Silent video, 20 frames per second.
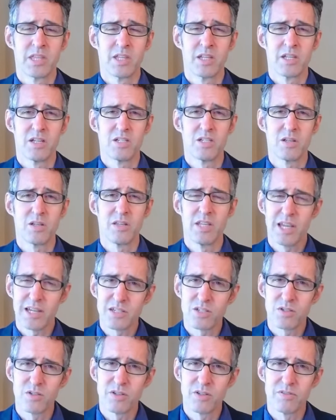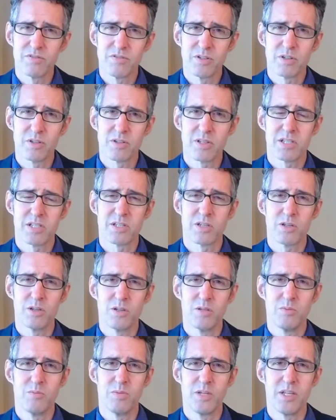So the external focus
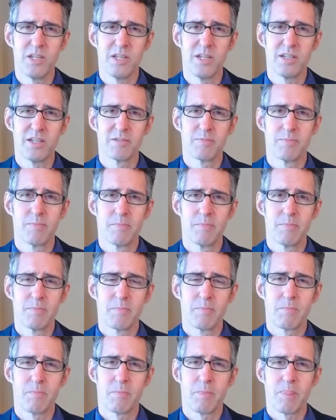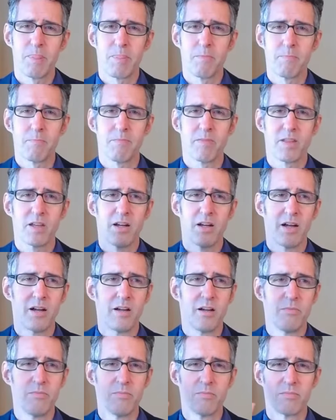could be
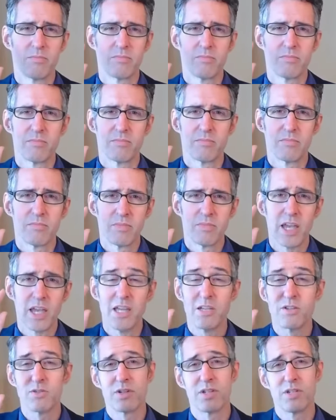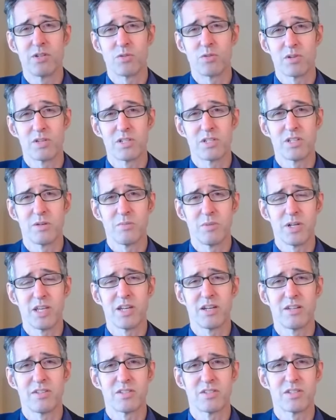um, hatred towards somebody
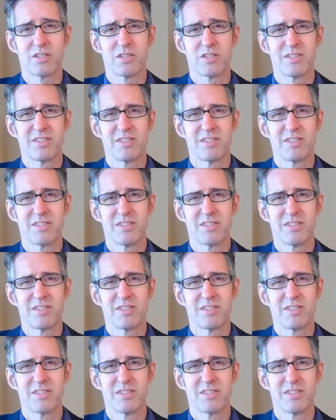else.